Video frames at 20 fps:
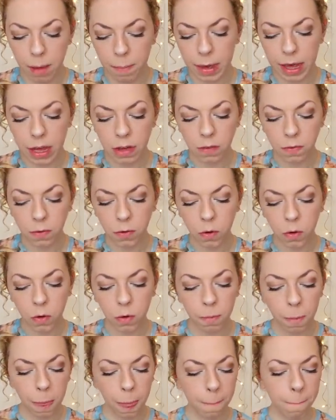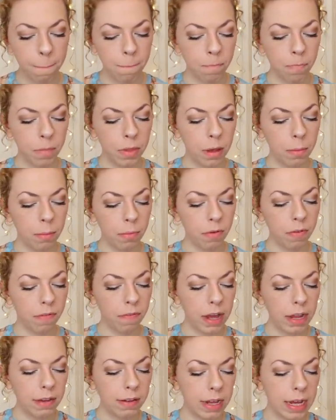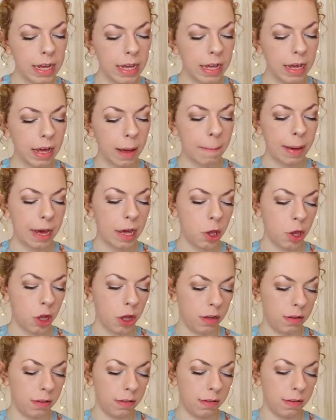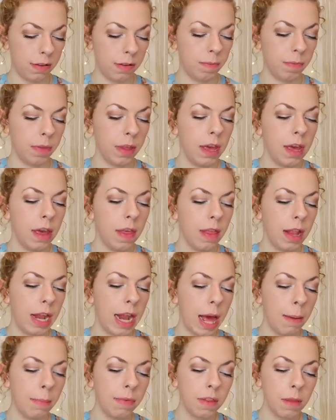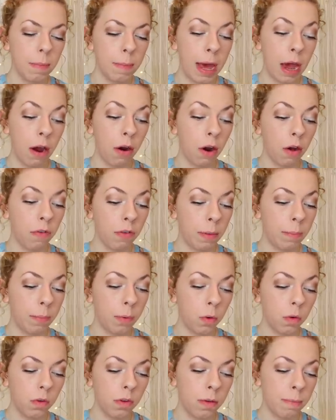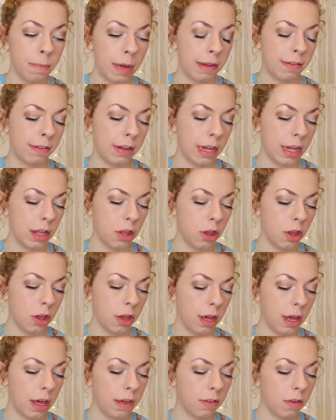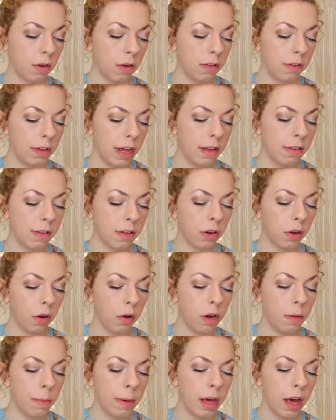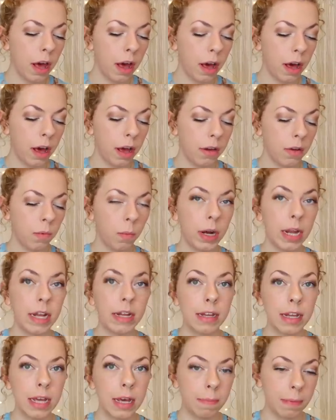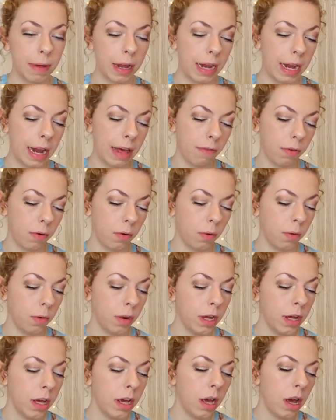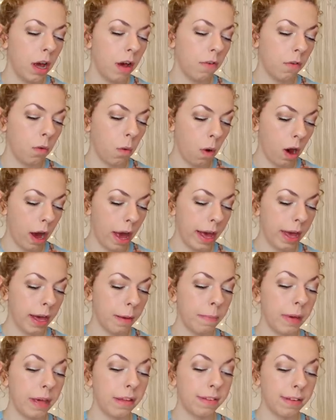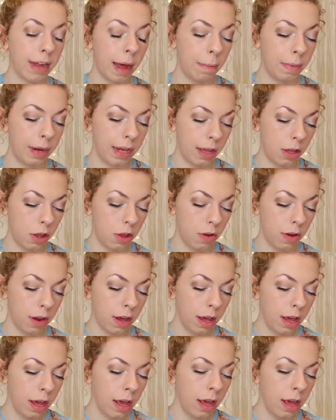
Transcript: Peaceful, prophetic, patient. The lamb is the bearer of an important message. Its contents can only be heard when a deep level of quiet can be established.